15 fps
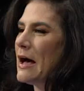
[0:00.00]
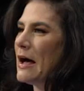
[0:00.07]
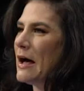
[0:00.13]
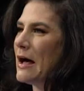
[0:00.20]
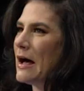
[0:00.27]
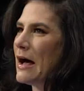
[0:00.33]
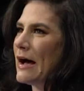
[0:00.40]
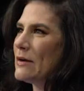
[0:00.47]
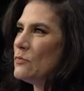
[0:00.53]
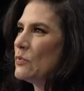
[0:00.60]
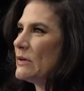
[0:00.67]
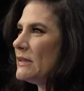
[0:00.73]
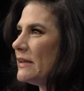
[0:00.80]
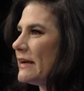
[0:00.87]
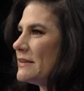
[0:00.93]
I
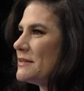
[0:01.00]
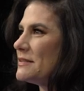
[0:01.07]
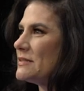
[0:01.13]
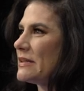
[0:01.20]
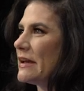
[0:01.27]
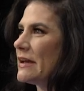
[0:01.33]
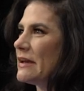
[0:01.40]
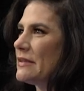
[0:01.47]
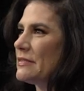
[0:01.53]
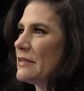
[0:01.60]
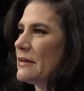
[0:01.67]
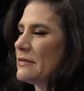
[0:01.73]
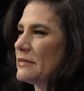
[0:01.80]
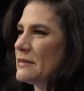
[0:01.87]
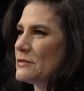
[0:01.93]
would like to say
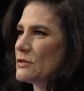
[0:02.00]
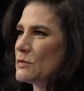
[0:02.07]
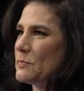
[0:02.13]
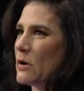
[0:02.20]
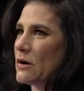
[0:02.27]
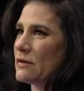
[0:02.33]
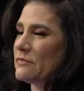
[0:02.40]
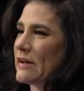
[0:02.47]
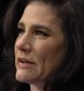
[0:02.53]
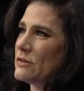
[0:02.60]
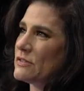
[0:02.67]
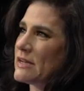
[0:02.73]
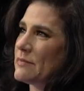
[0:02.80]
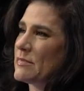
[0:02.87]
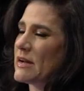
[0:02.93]
that this is part of
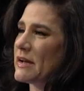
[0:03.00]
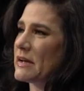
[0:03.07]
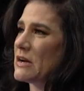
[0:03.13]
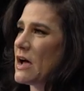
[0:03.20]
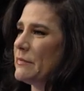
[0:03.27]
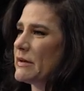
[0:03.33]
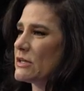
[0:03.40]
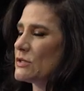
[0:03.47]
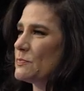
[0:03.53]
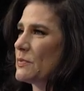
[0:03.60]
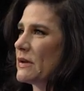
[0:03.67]
Valuetainment economics,